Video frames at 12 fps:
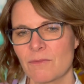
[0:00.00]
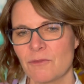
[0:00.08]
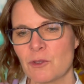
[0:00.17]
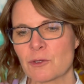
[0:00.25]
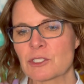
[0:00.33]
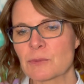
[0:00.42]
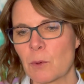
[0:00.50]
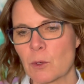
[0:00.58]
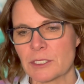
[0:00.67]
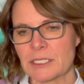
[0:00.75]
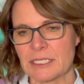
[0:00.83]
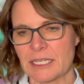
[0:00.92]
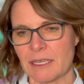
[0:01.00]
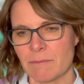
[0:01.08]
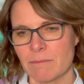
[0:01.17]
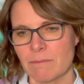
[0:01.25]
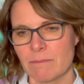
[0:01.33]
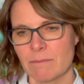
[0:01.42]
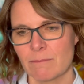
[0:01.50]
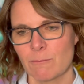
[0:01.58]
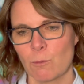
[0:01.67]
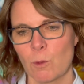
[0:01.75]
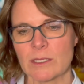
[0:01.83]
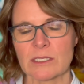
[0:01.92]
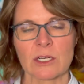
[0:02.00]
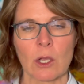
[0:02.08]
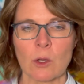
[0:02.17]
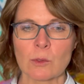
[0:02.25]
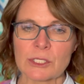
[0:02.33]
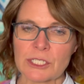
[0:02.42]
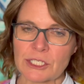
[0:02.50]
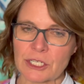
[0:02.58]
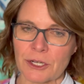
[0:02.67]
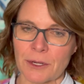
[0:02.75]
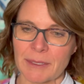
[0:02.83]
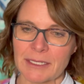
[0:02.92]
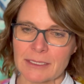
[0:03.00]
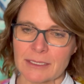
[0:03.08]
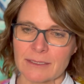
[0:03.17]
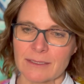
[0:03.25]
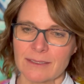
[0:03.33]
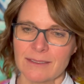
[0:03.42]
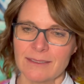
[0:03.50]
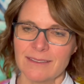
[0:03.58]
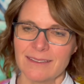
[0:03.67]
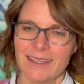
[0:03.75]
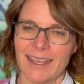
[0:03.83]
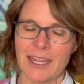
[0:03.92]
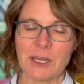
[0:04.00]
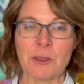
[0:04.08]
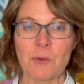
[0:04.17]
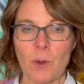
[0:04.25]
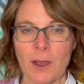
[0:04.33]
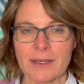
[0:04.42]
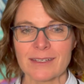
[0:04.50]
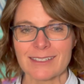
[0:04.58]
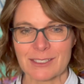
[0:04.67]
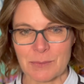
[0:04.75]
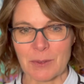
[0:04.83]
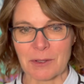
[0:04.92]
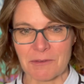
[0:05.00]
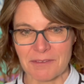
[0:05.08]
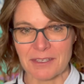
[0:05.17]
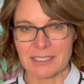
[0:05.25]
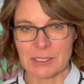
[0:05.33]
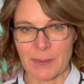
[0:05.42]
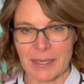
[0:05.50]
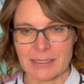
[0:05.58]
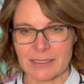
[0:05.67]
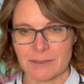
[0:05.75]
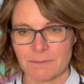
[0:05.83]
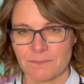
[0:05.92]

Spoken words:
Your sports team wants to host a tournament and you want to book a field space.